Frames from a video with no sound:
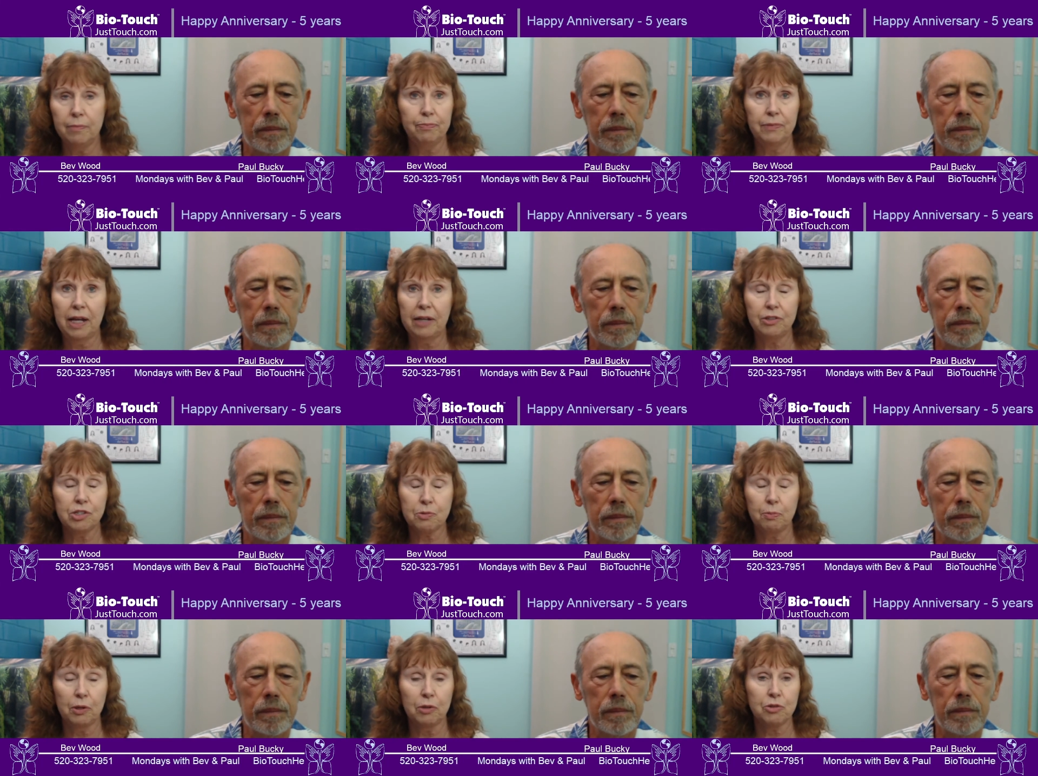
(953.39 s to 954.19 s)
Speaker 1: that
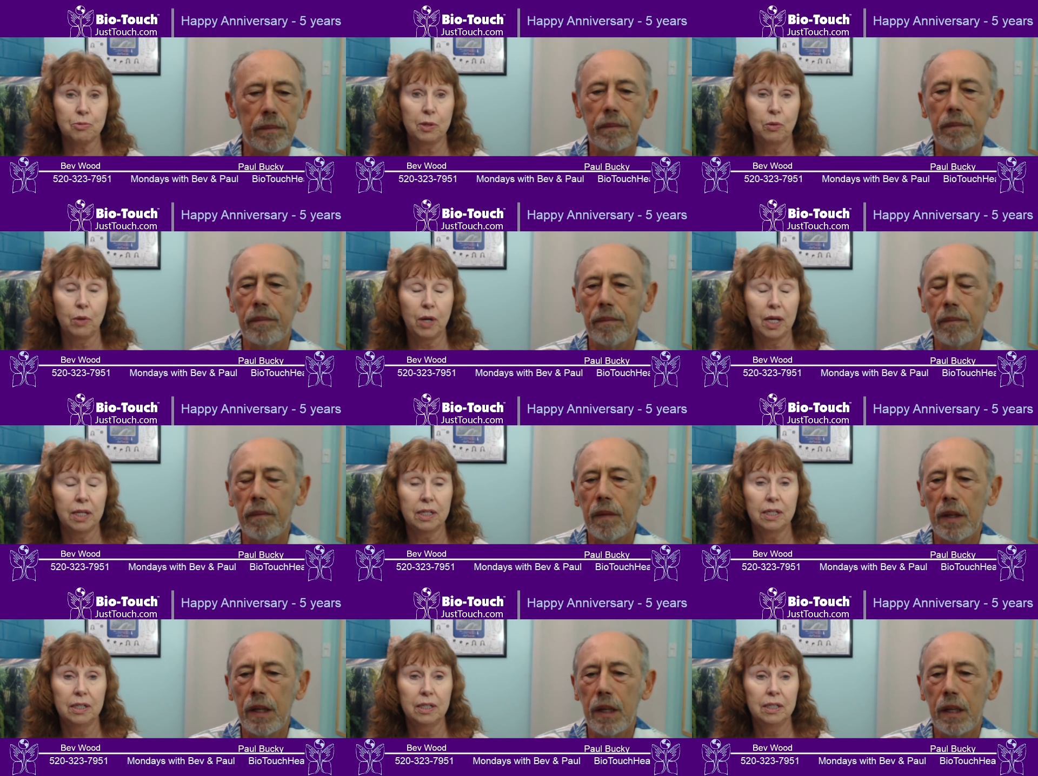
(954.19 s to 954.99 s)
just blows me away.
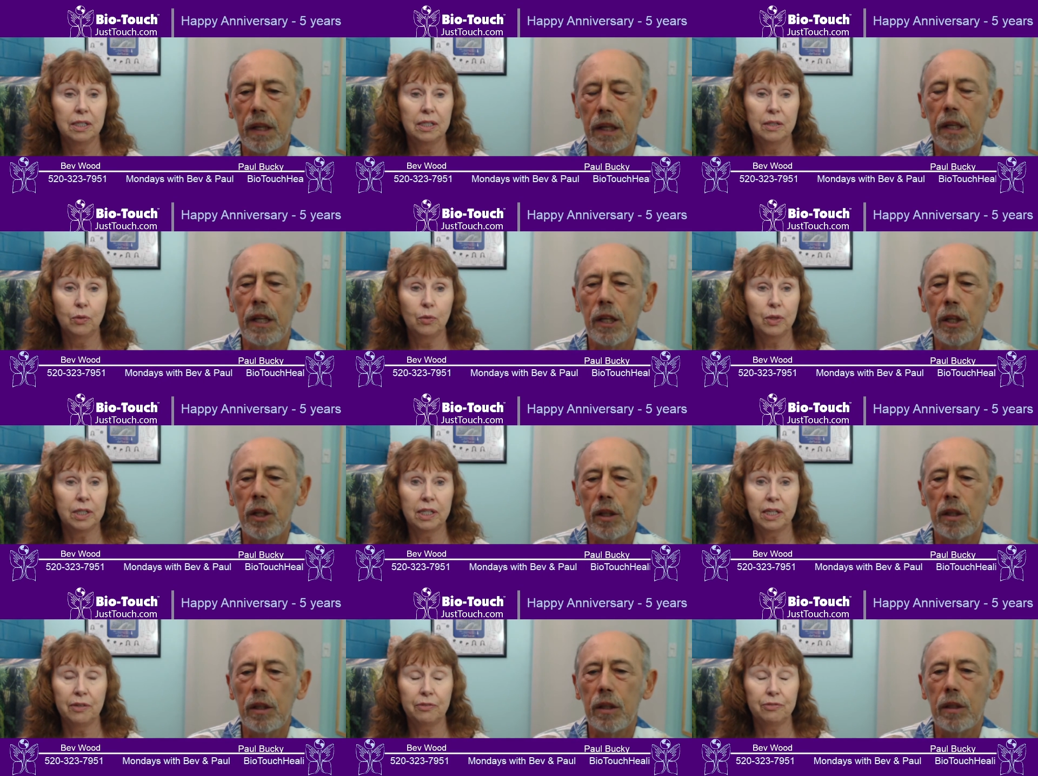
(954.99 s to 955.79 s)
What a
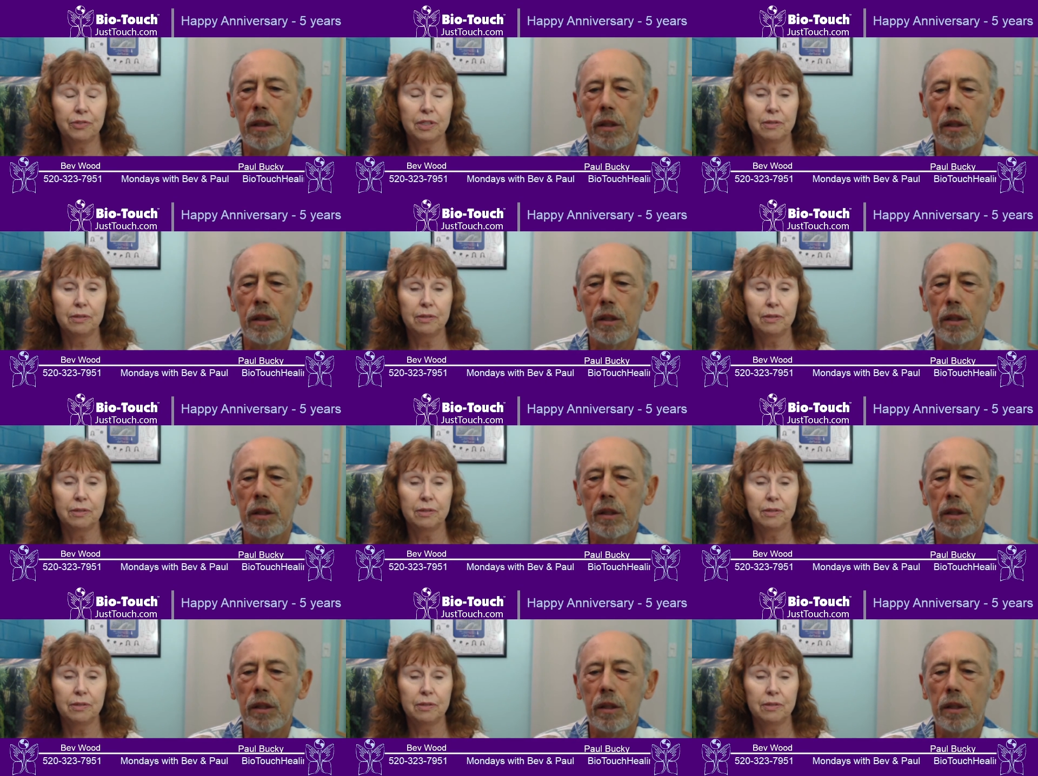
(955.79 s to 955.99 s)
gift.